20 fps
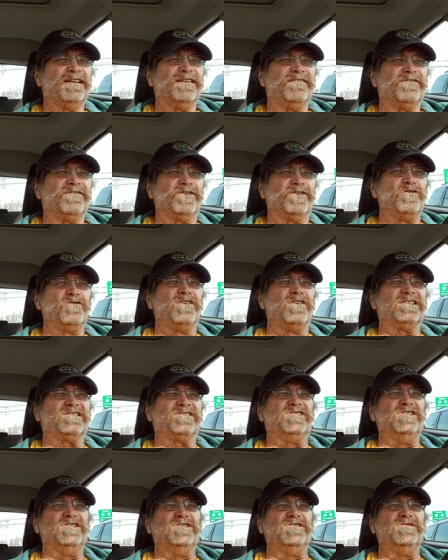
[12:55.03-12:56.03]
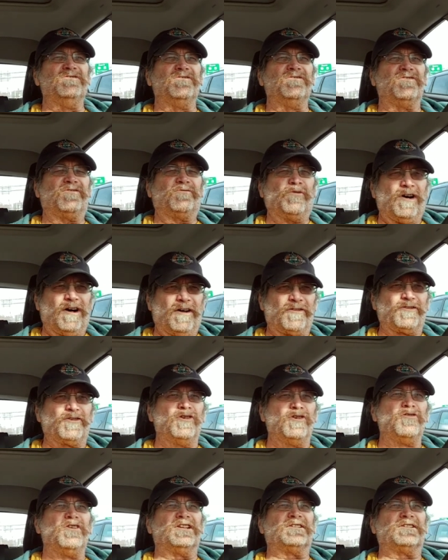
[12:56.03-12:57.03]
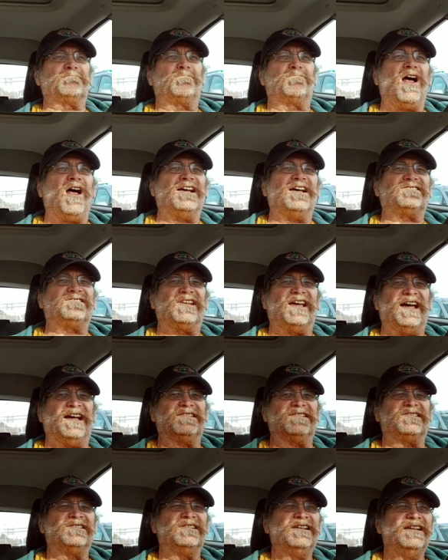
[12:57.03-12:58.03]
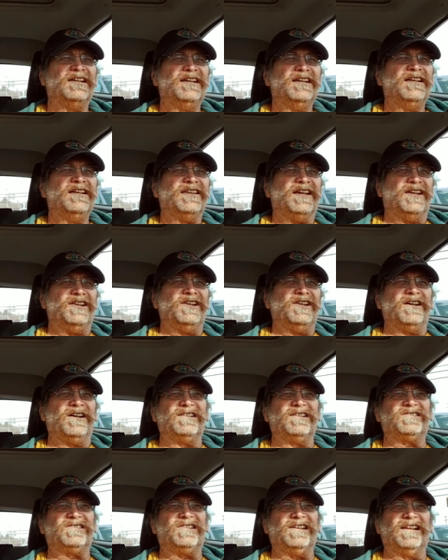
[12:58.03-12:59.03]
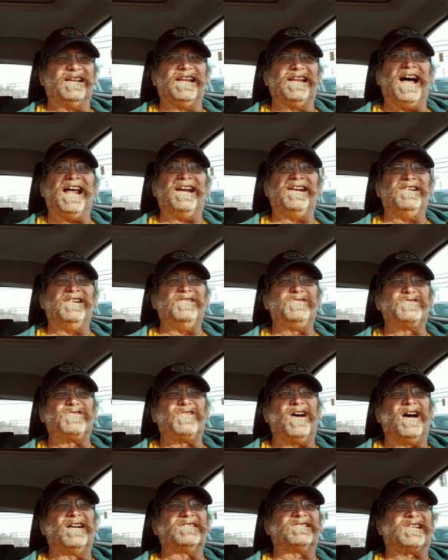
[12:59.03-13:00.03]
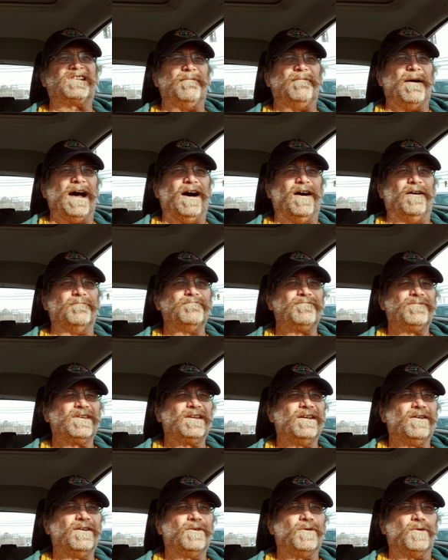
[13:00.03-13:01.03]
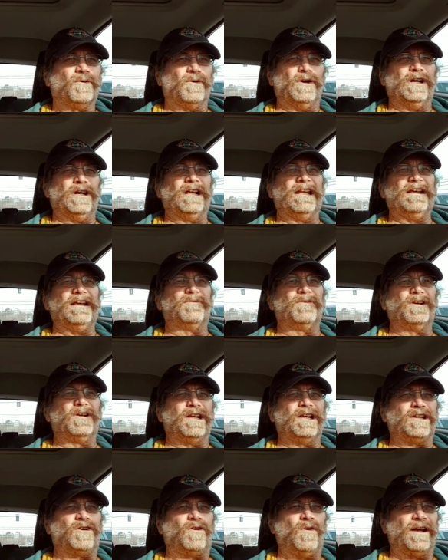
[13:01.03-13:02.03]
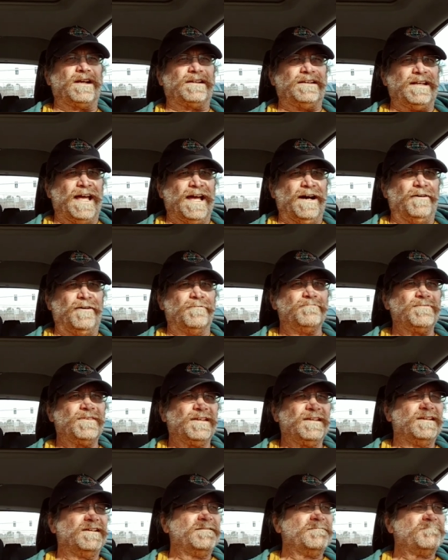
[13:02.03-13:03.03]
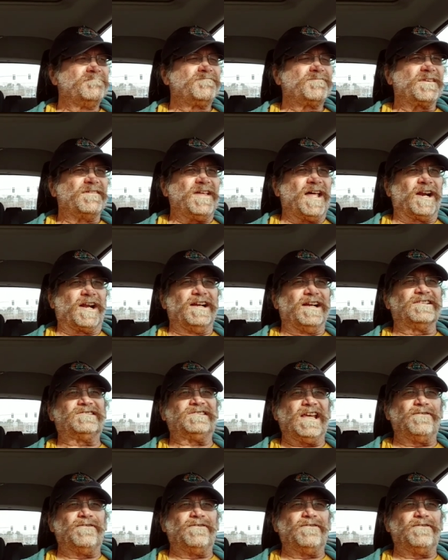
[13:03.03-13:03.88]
through this new, well, through this process, that you're going to see a lot of new drugs come out really, really quick now that are going to save